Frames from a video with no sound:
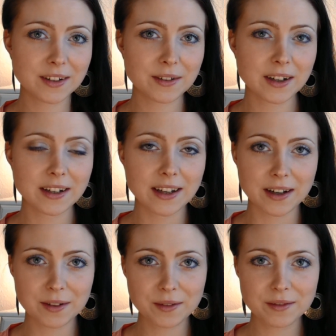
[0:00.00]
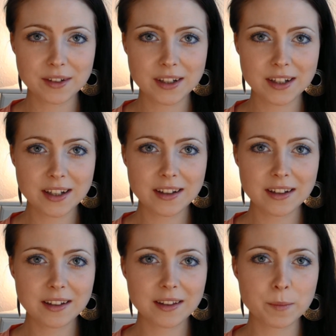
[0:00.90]
right now,
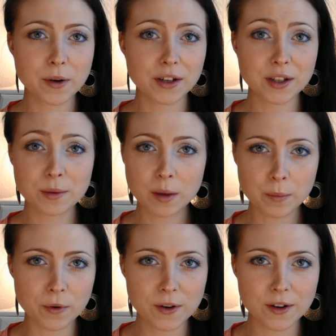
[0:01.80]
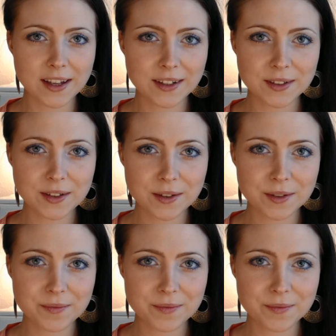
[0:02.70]
the body you were born into,